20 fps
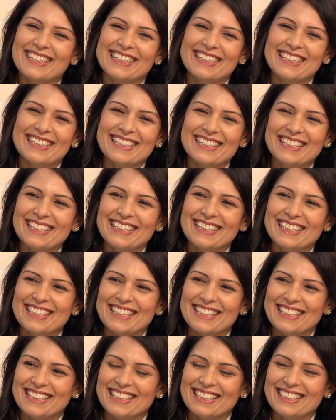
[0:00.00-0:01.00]
I mean, you
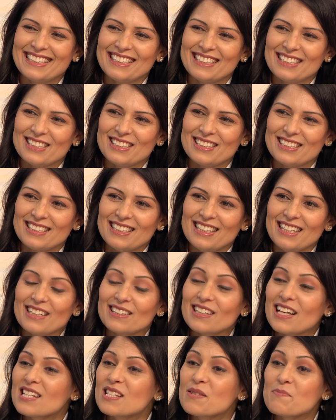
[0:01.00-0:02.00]
know, you wouldn't rule it out.
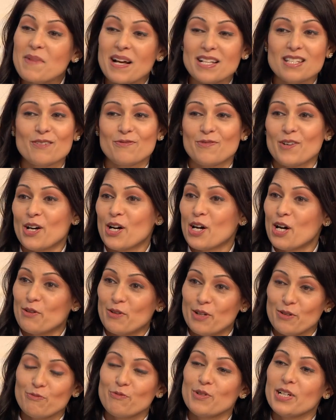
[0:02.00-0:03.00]
That's a matter for
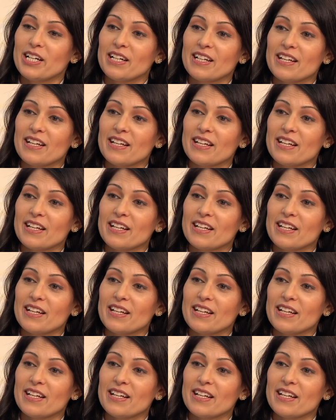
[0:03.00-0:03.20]
her, it really